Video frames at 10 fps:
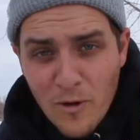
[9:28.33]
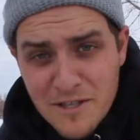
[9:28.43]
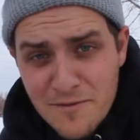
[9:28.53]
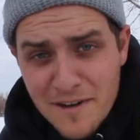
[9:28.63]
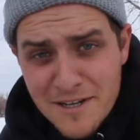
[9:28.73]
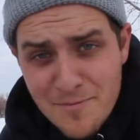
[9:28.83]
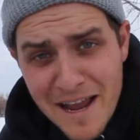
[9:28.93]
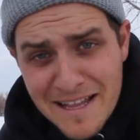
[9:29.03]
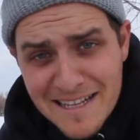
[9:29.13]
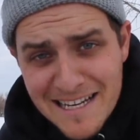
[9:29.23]
Once you finish
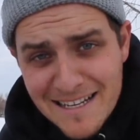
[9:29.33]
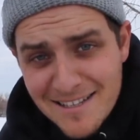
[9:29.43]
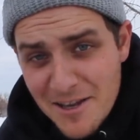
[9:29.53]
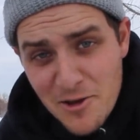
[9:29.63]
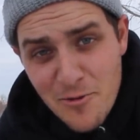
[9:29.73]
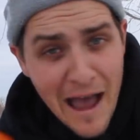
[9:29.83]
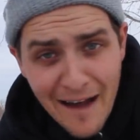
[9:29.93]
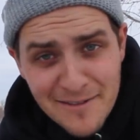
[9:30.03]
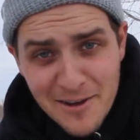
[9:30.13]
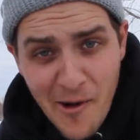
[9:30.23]
making the disc, you
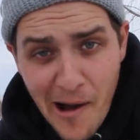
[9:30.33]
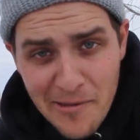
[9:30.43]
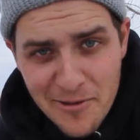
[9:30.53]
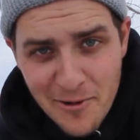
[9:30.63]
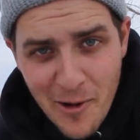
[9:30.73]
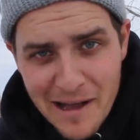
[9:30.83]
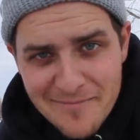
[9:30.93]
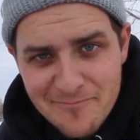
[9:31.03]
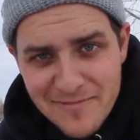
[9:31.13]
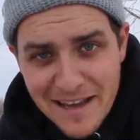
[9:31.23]
have to go out and throw it.
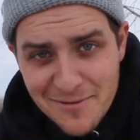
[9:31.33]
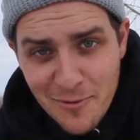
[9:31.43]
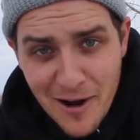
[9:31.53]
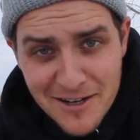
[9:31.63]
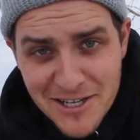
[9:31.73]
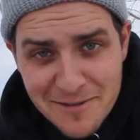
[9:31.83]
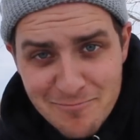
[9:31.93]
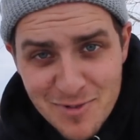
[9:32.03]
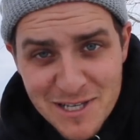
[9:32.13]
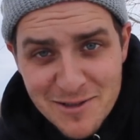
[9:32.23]
Thanks for watching.
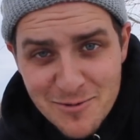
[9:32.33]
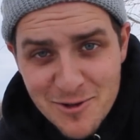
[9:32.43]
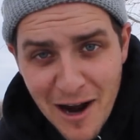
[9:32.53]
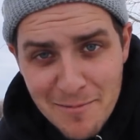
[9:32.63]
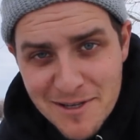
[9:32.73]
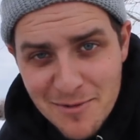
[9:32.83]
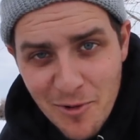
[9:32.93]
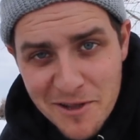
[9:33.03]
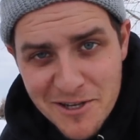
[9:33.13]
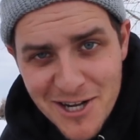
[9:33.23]
Please subscribe to
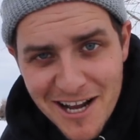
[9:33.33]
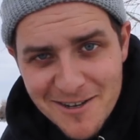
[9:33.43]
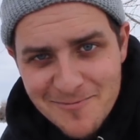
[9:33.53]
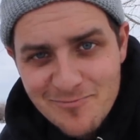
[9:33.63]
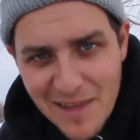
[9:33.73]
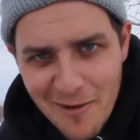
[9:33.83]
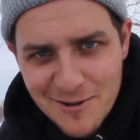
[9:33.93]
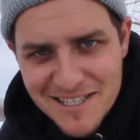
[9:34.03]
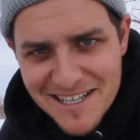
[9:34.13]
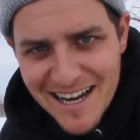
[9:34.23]
support the channel, and we'll
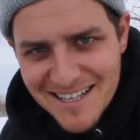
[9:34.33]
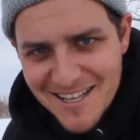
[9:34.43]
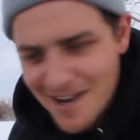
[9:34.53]
see you next